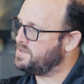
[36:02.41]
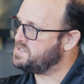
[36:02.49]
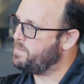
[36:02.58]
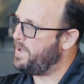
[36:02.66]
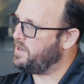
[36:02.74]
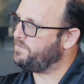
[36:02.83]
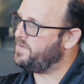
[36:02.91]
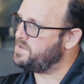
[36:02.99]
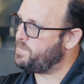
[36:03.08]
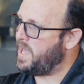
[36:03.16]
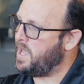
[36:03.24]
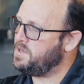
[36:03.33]
That's a
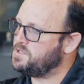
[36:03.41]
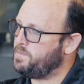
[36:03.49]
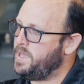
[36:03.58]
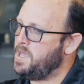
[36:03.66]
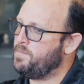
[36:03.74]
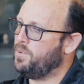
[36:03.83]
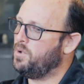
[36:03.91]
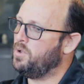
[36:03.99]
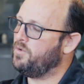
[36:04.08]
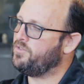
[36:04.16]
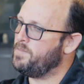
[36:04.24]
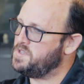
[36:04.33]
benefit paid to
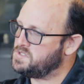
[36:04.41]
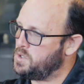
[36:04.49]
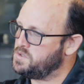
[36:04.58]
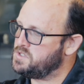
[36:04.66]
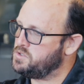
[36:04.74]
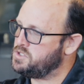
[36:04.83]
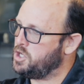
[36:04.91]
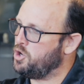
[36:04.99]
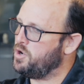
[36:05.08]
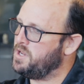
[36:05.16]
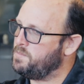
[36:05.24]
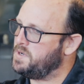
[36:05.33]
people from the Social
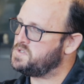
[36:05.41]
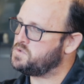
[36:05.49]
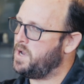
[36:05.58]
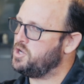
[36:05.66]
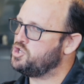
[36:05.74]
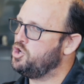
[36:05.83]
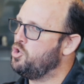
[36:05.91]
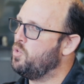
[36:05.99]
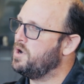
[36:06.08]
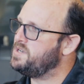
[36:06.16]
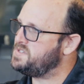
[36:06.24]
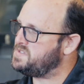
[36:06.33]
Security Administration who
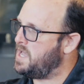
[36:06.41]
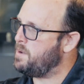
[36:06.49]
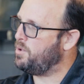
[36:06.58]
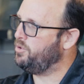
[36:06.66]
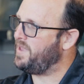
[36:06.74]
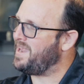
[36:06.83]
are disabled